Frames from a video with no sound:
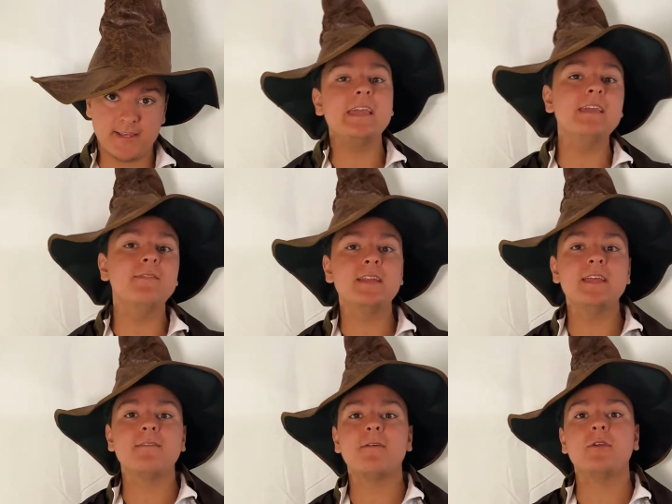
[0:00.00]
even
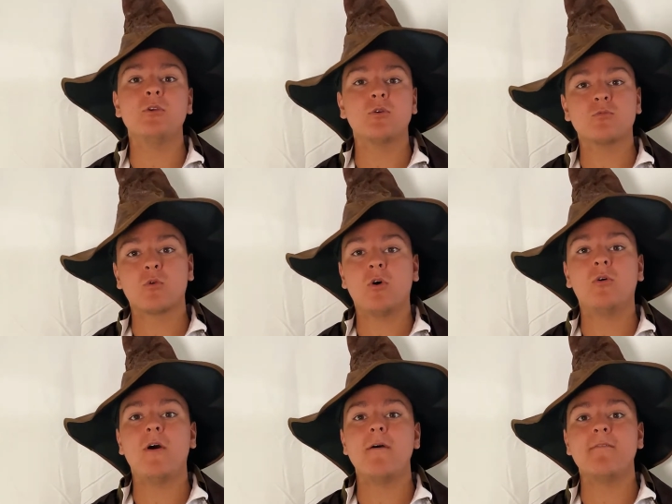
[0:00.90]
if your
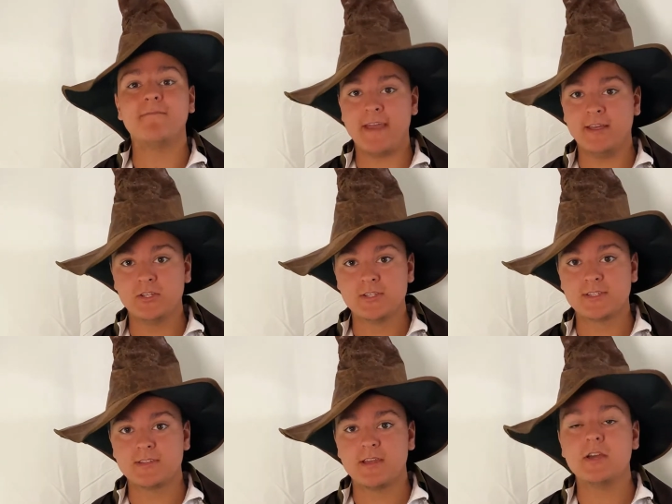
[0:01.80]
roll
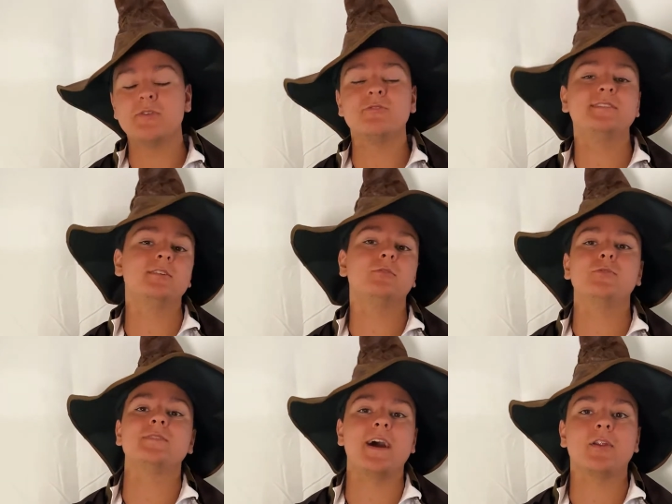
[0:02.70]
fails, you still
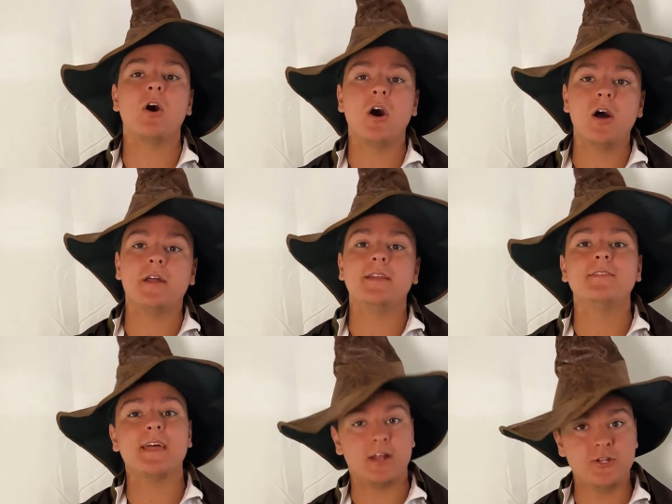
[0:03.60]
lose out on
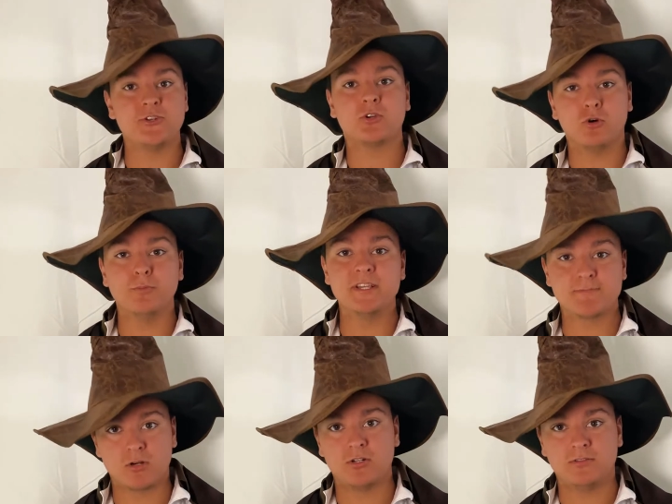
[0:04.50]
that 100 gold piece pearl.